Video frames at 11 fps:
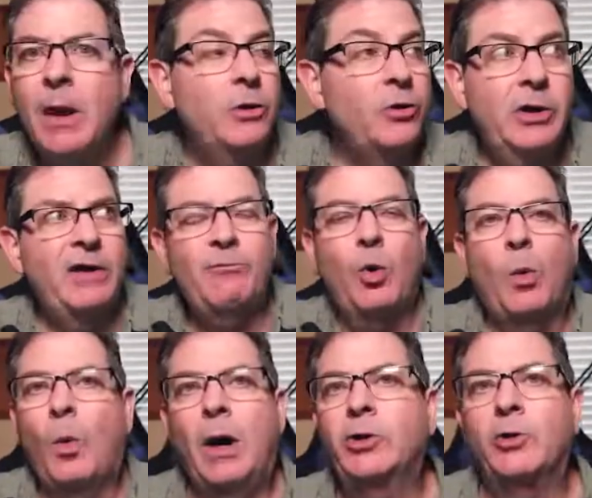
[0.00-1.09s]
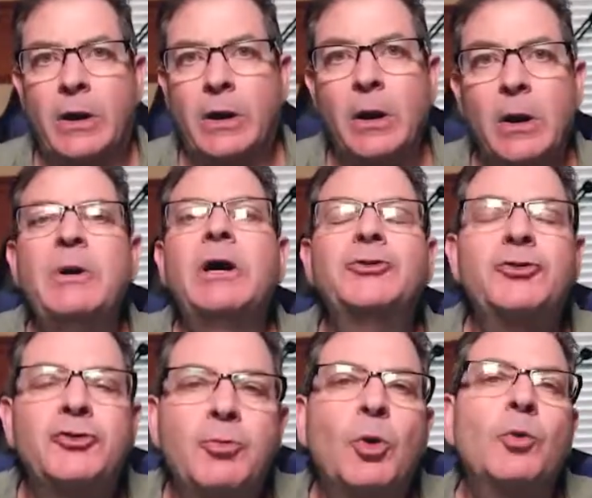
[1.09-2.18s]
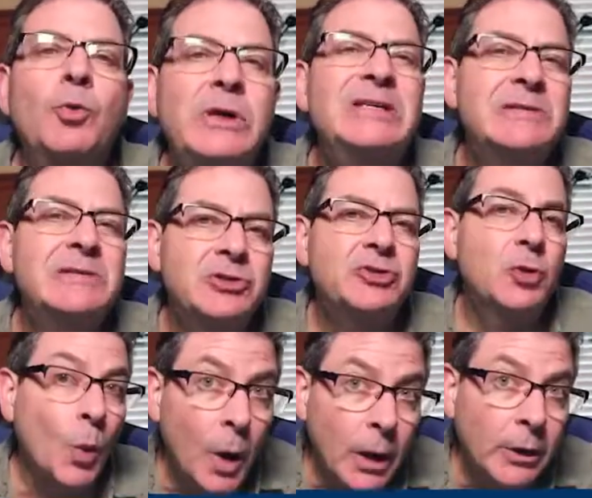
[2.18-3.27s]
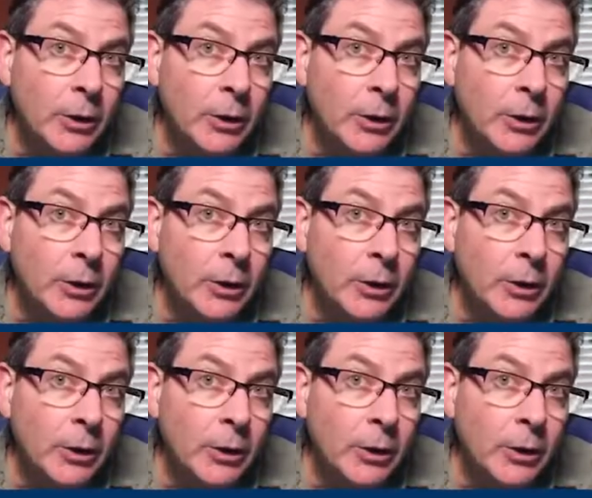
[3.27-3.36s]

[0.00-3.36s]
you're going to have more wandering because there's more reasons to wander.